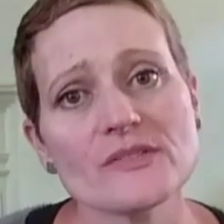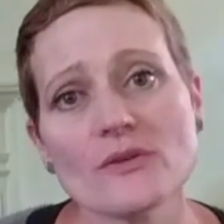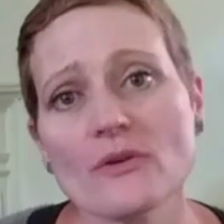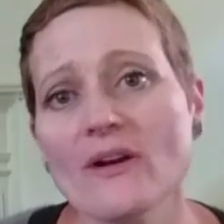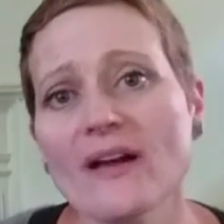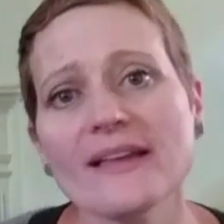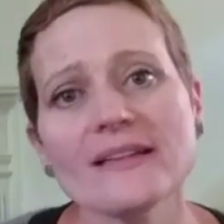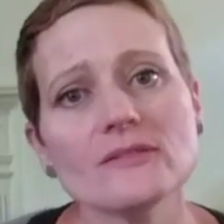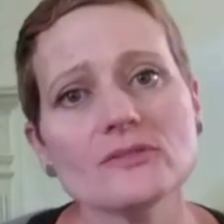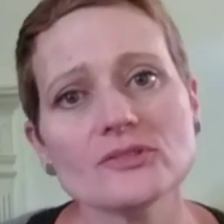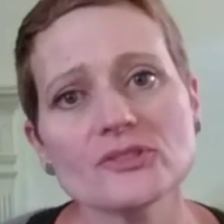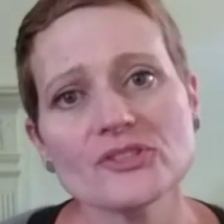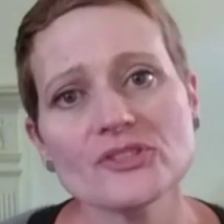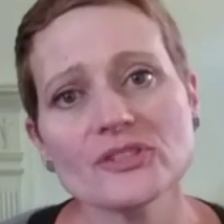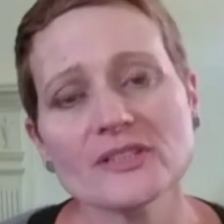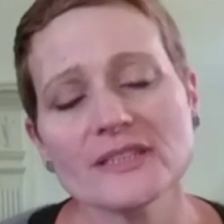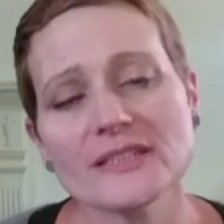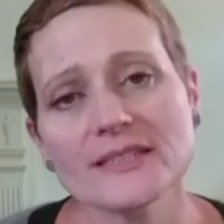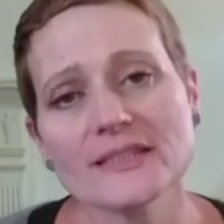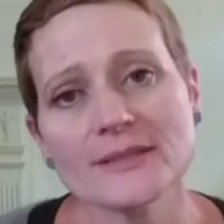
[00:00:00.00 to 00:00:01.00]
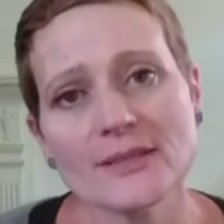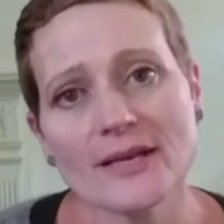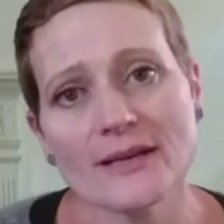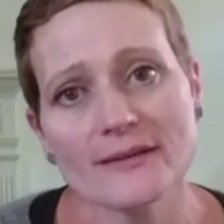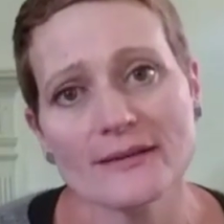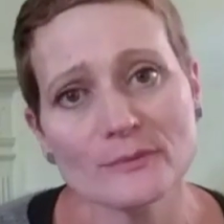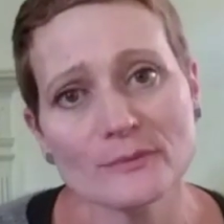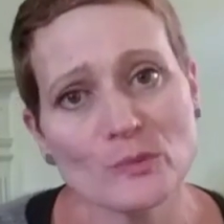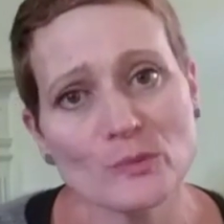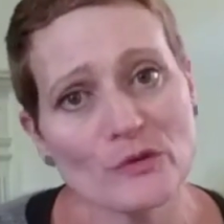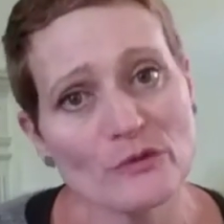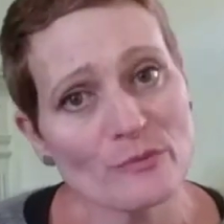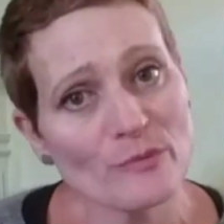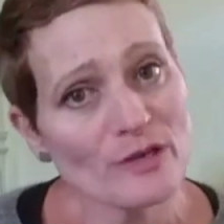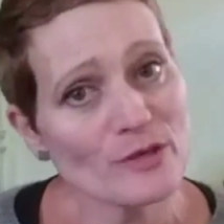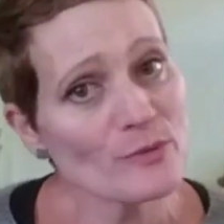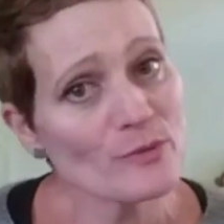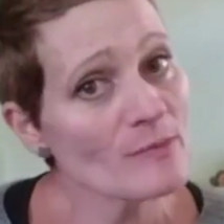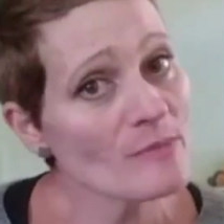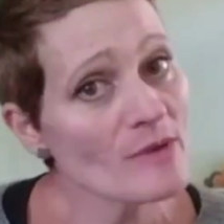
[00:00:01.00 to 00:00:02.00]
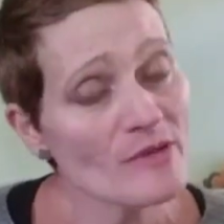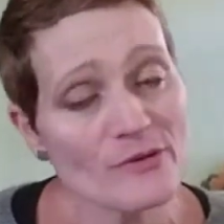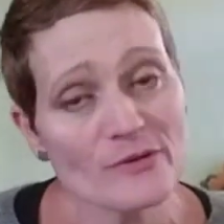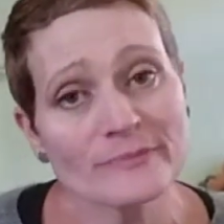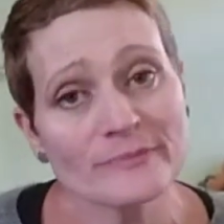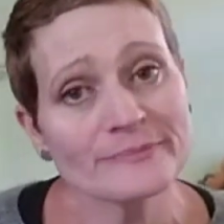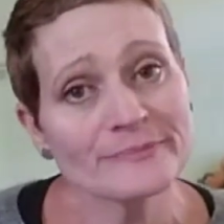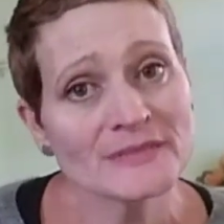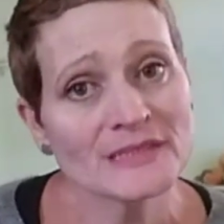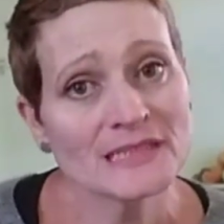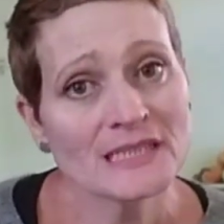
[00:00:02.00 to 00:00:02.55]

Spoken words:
So I learned to knit with my grandmother,